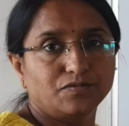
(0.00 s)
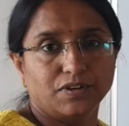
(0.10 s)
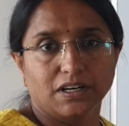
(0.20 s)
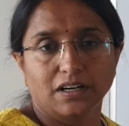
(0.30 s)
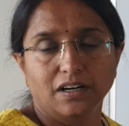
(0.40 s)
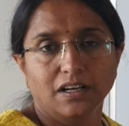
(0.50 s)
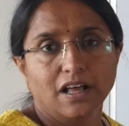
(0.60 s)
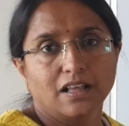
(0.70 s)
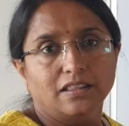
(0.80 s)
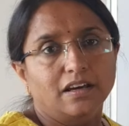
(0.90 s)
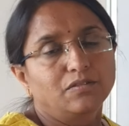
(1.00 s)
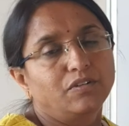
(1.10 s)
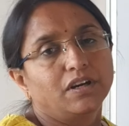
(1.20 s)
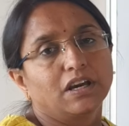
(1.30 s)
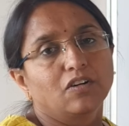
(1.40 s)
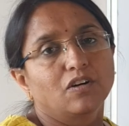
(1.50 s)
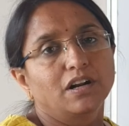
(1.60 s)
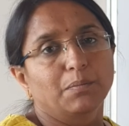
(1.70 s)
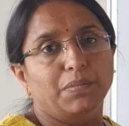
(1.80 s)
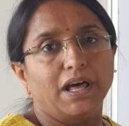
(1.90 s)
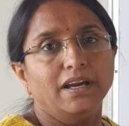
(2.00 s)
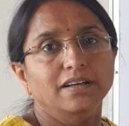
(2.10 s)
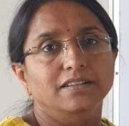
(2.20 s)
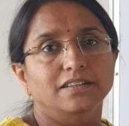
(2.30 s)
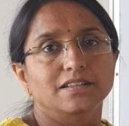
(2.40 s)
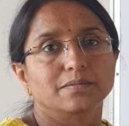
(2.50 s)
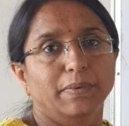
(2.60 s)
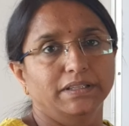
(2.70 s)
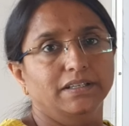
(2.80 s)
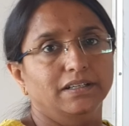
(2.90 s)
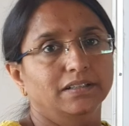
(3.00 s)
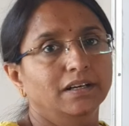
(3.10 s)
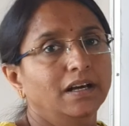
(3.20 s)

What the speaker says: difficult, then we cannot apply this method.